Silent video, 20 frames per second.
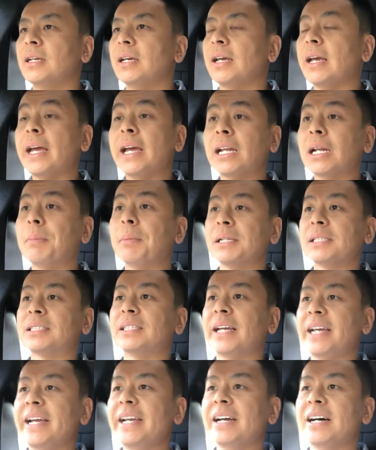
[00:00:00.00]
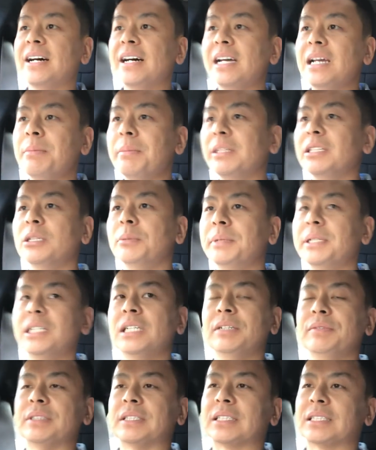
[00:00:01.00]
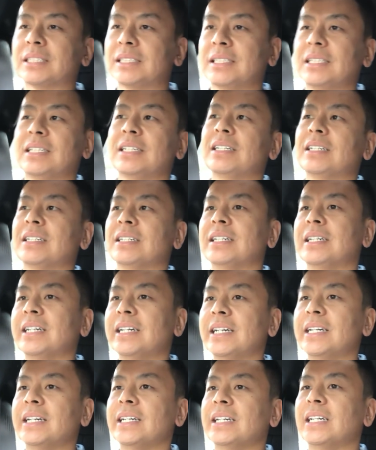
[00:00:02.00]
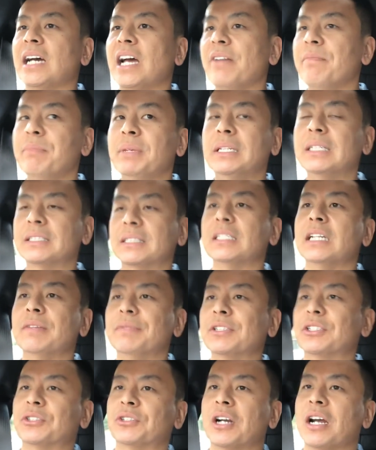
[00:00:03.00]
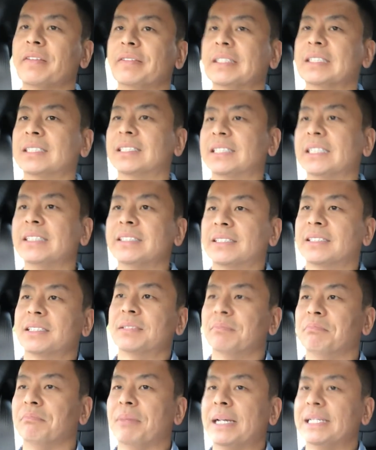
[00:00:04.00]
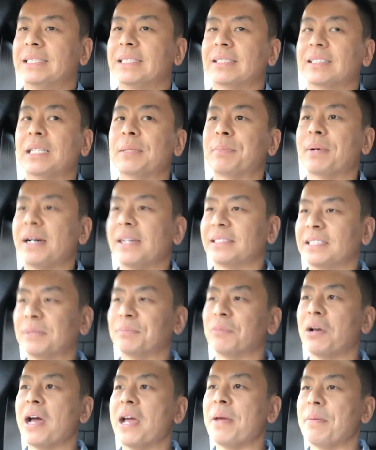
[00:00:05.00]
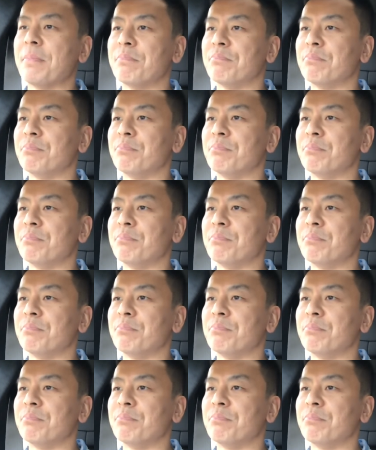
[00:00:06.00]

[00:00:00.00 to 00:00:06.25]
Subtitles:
And I must say, I am a little bit nervous. I haven't been this nervous driving since basically passing my